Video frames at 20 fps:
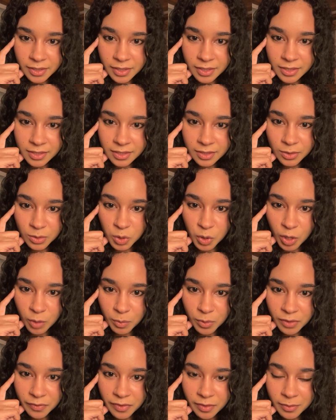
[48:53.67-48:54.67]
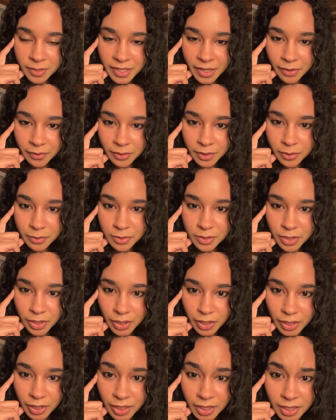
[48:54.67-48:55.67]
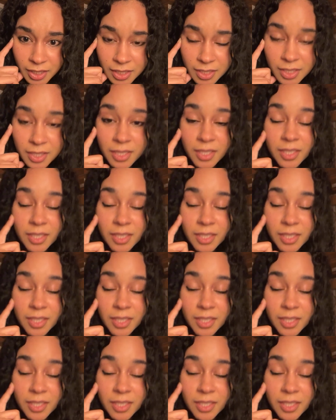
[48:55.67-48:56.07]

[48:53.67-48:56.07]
is it normal if the downloads hurt?